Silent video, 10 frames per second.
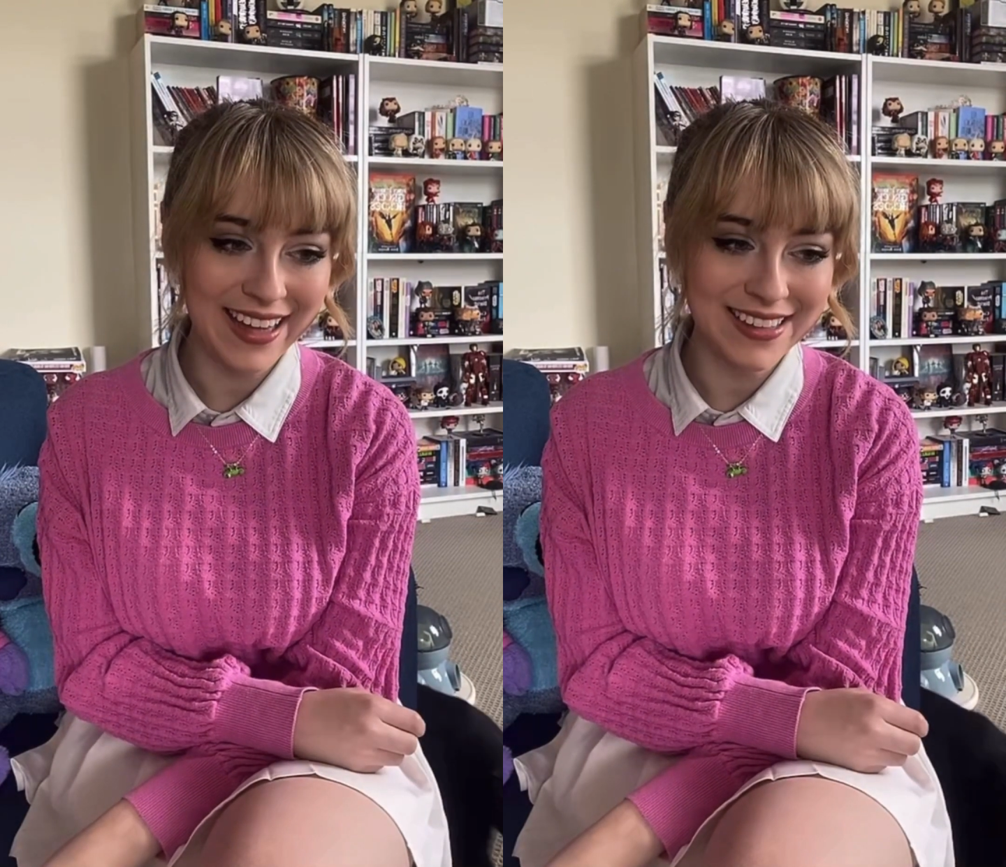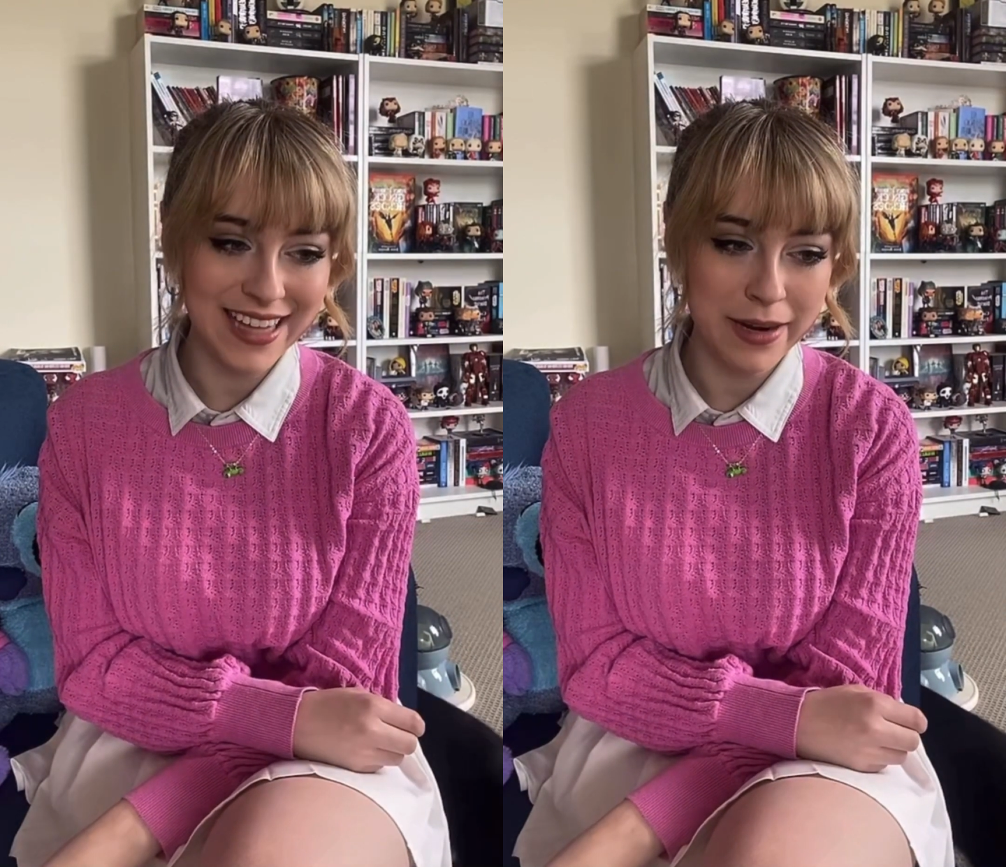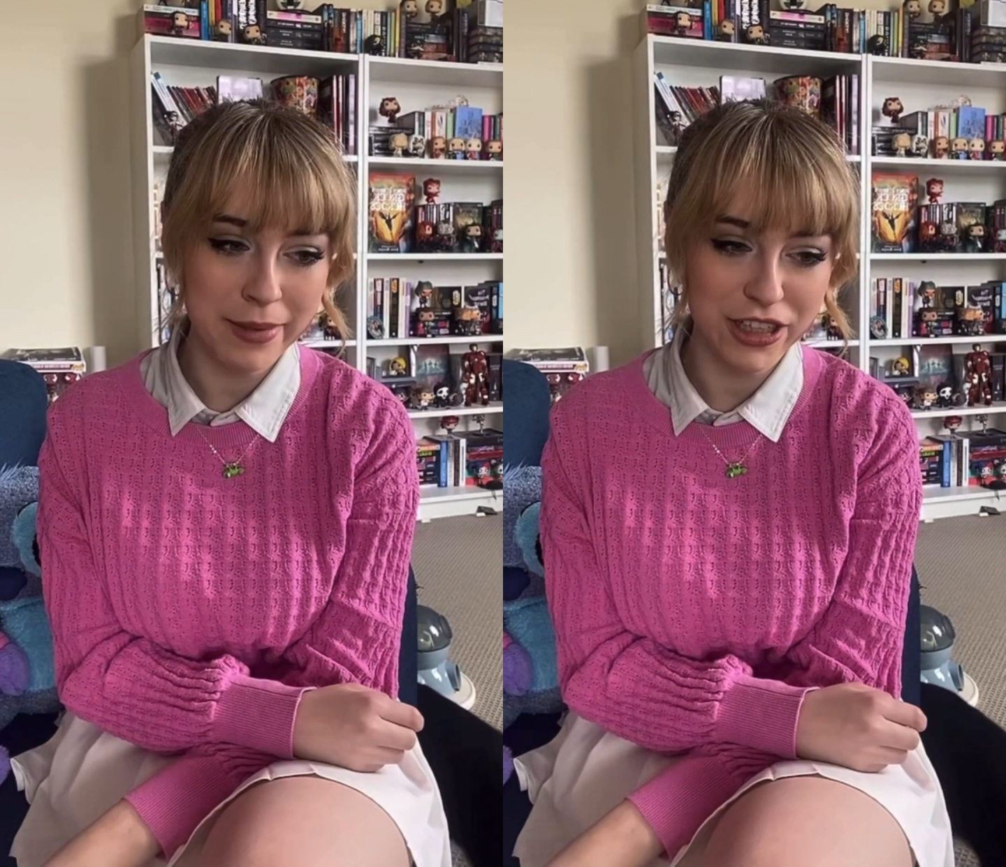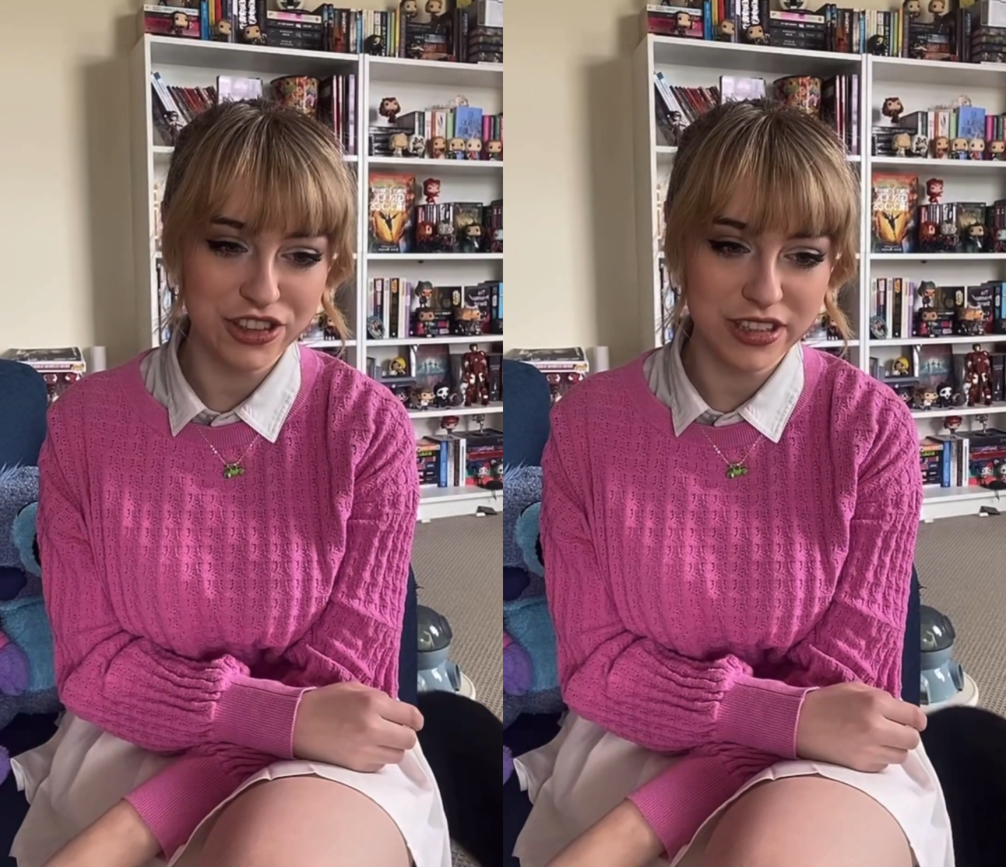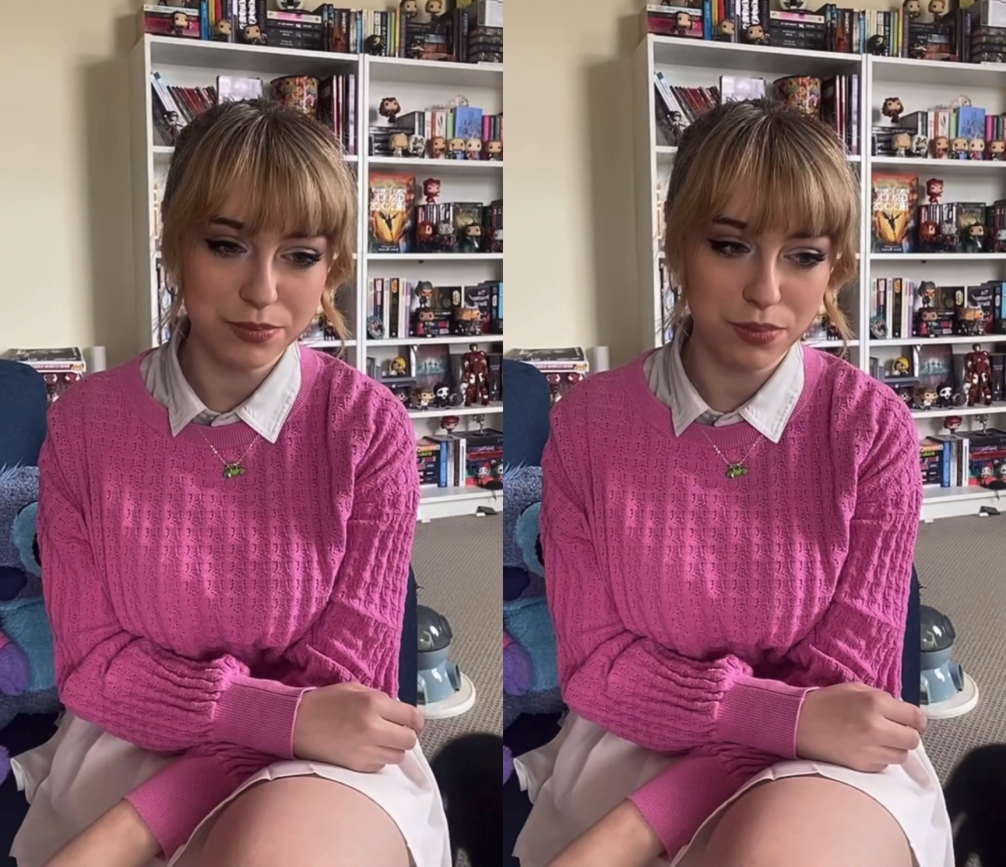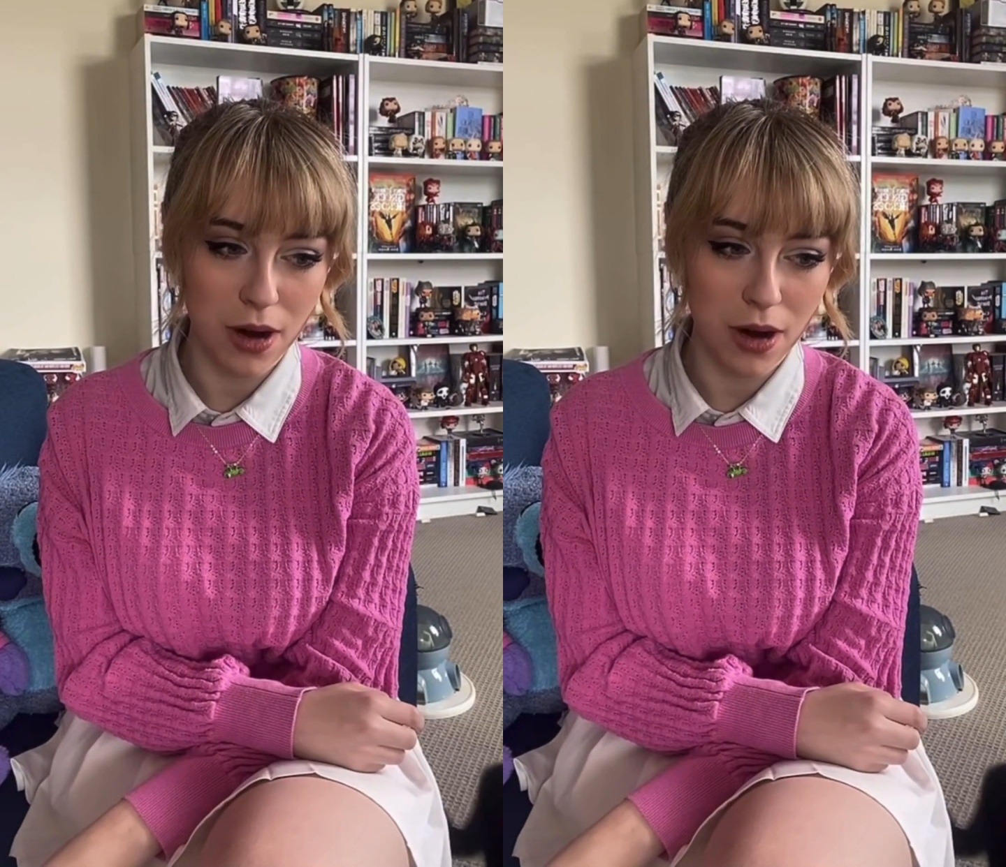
and animation is